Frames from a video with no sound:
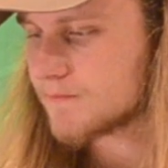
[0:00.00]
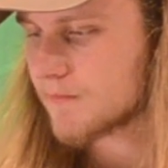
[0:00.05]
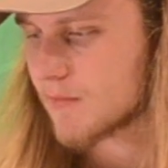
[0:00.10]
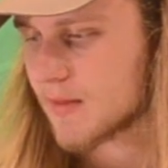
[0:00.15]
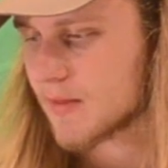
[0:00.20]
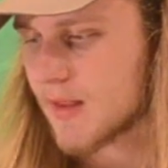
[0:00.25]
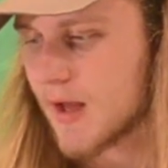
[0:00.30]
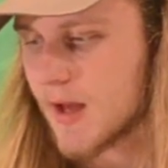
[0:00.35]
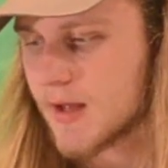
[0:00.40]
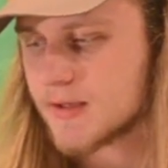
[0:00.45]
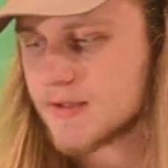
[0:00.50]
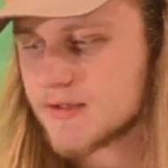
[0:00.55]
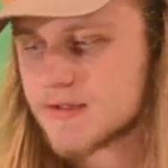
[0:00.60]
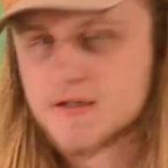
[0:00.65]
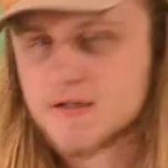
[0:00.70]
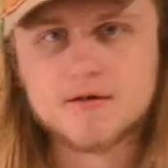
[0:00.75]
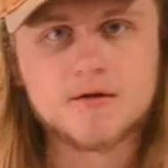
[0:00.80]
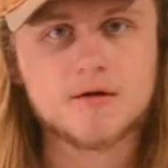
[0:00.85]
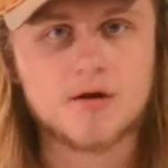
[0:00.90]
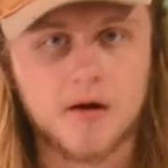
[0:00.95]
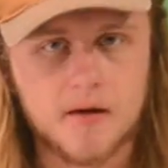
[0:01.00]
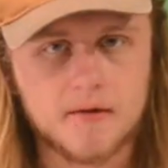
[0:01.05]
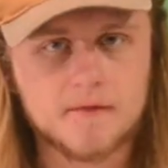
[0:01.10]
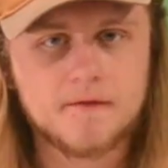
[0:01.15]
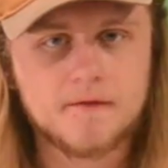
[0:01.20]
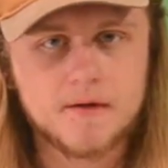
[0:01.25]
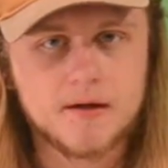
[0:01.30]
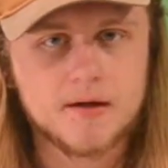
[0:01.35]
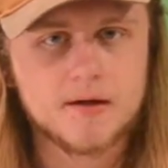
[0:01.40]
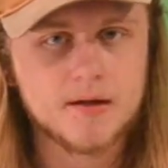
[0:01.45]
That is
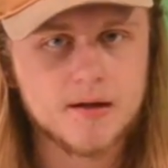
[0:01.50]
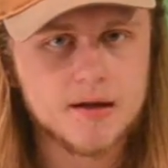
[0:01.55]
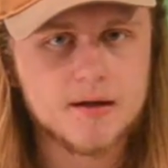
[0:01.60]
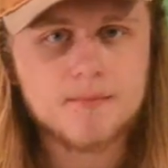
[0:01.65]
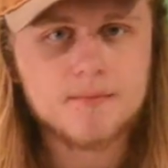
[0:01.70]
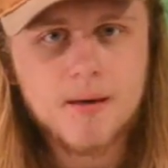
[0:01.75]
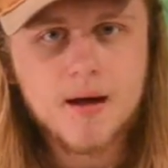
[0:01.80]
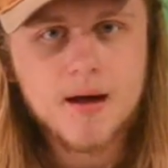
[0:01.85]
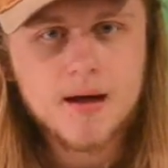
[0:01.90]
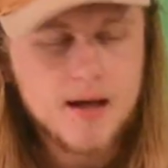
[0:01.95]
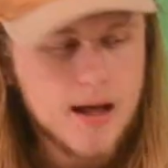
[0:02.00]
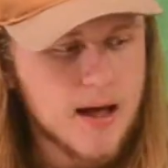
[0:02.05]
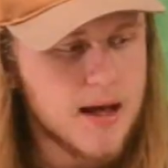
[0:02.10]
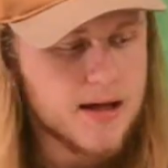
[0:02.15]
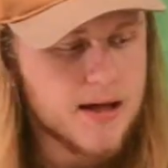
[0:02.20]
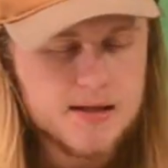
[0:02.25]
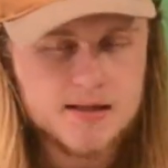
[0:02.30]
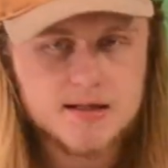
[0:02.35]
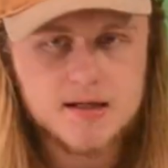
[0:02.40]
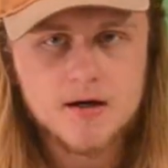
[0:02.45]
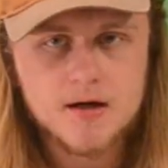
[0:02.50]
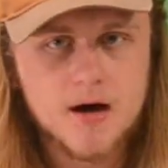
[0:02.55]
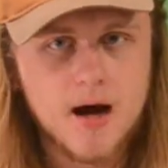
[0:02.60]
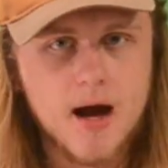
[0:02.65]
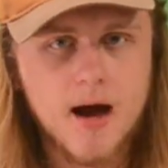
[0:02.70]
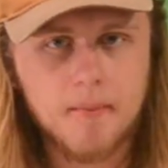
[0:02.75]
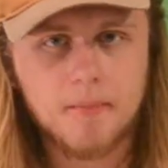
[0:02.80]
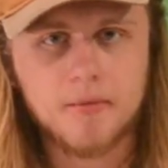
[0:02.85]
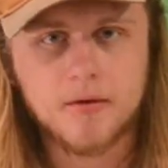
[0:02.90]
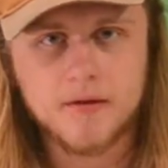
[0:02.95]
confidently an A tier
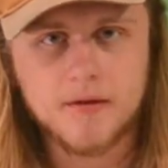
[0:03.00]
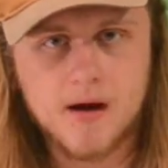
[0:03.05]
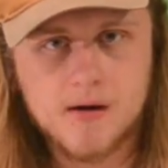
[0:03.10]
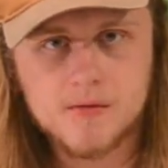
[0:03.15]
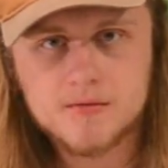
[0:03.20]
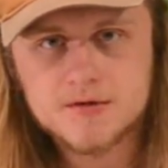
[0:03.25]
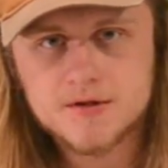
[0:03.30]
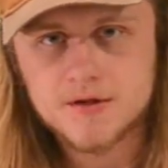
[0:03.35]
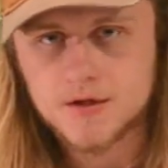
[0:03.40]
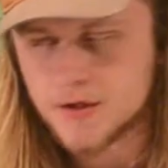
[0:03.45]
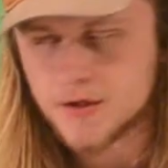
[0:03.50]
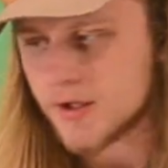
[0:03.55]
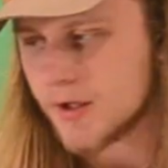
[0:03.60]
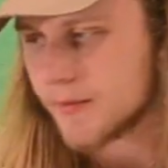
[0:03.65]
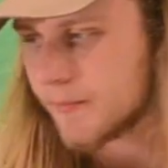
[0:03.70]
apple. That was good.